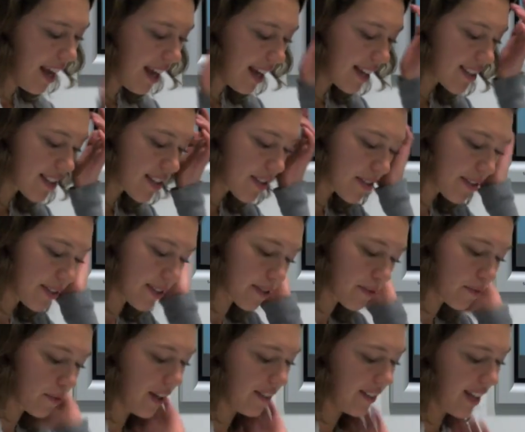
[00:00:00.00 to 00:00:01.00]
In short,
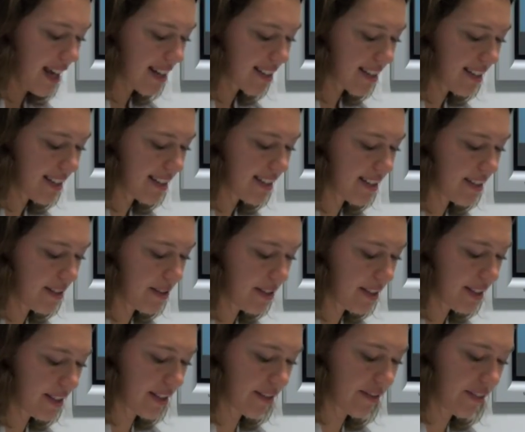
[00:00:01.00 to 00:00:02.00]
while nationalist
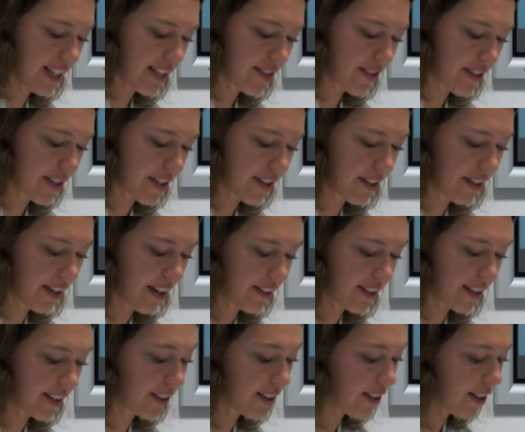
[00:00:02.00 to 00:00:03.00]
uses of literature are
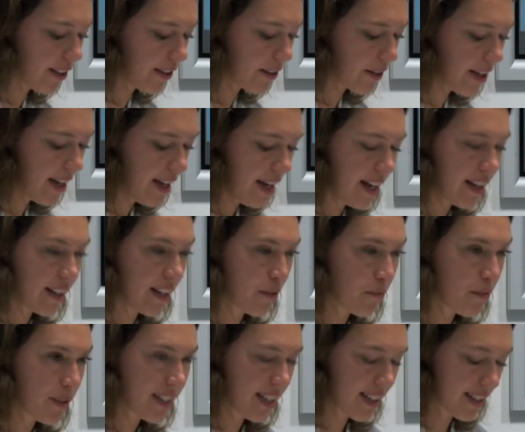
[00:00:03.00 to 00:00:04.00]
nothing new, the
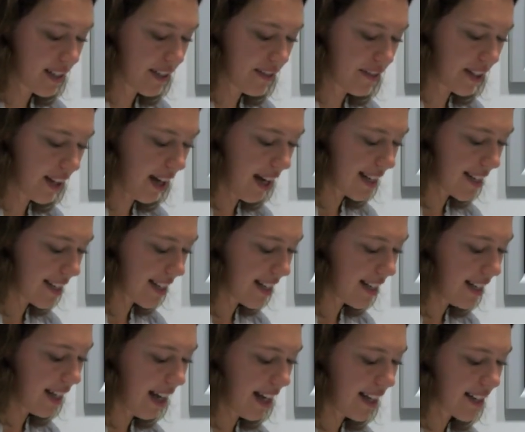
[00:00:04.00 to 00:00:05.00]
imposition of an
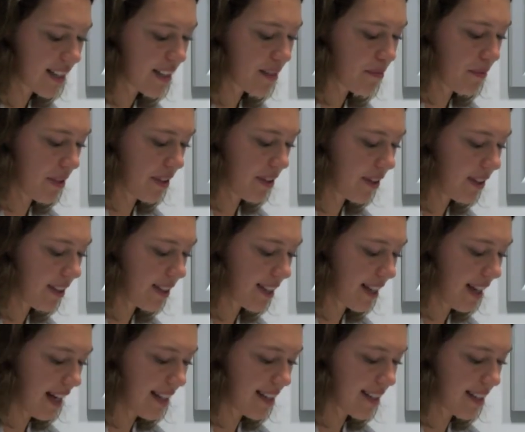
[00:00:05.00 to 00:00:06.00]
idealized,
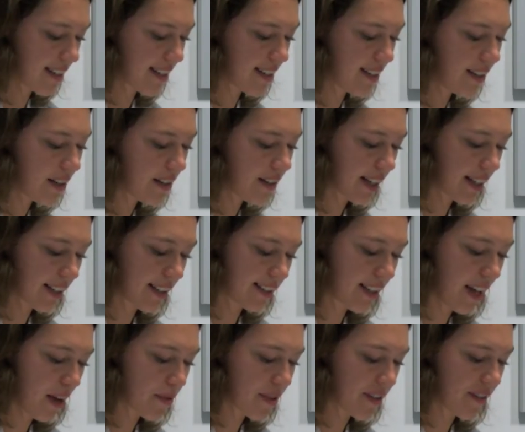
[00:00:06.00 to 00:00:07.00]
mythologized, and telluric
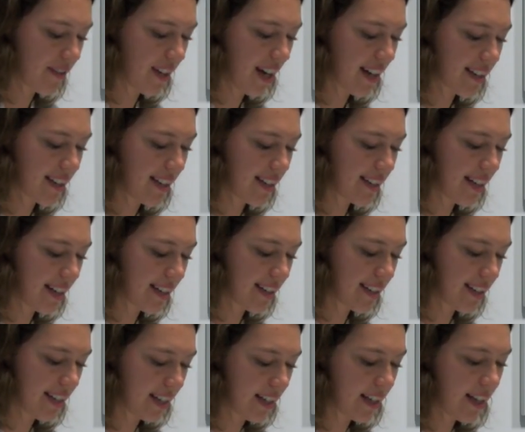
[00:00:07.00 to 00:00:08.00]
conception of national
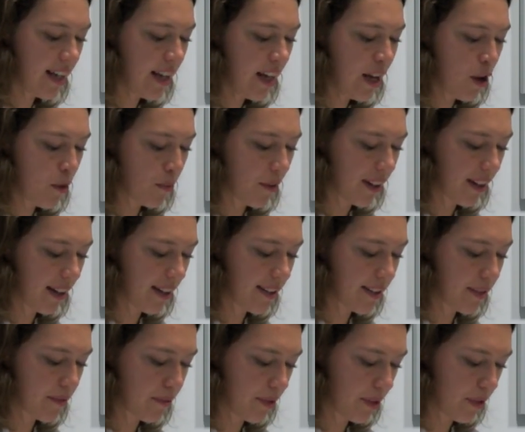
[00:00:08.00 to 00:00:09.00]
identity by
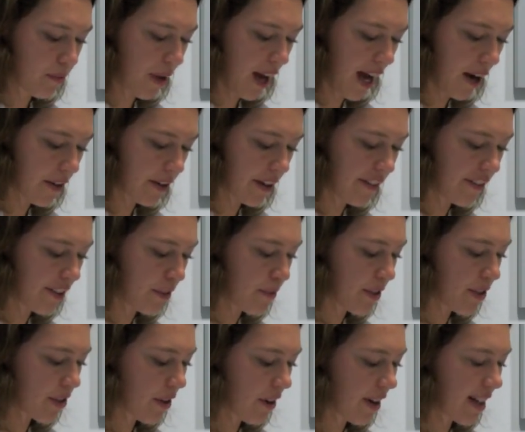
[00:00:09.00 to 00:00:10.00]
those with power over the
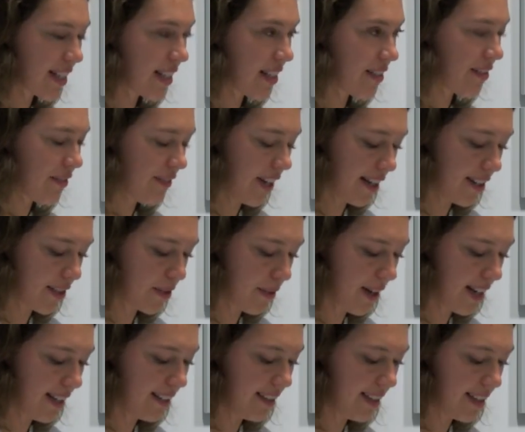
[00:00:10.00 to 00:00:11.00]
majority of the
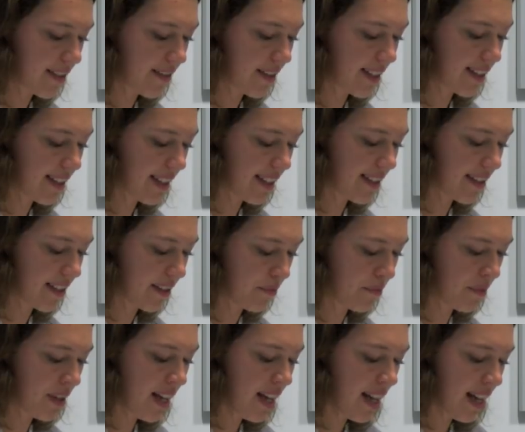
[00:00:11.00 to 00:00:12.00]
Venezuelan literary
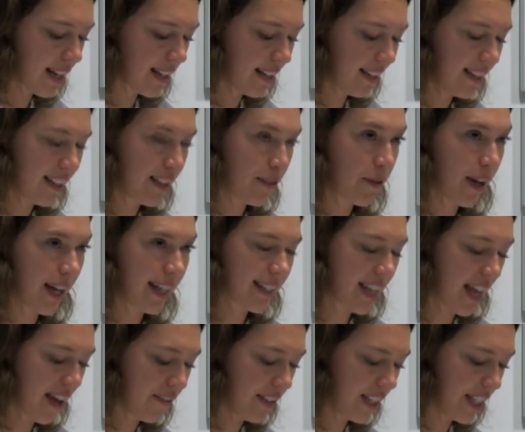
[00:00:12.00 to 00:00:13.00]
system clearly weighs
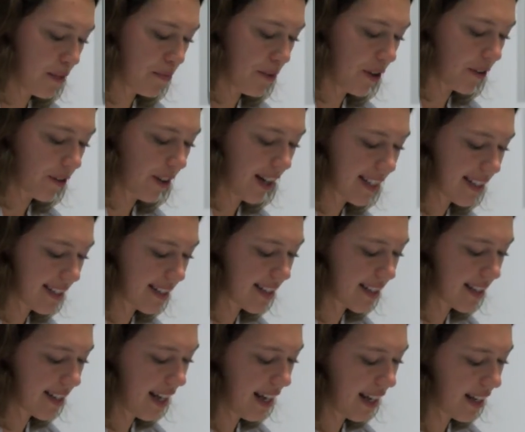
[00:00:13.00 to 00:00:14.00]
heavily upon writers
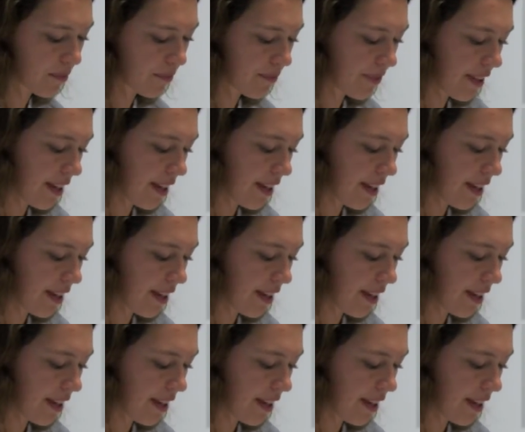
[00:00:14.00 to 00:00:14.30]
today.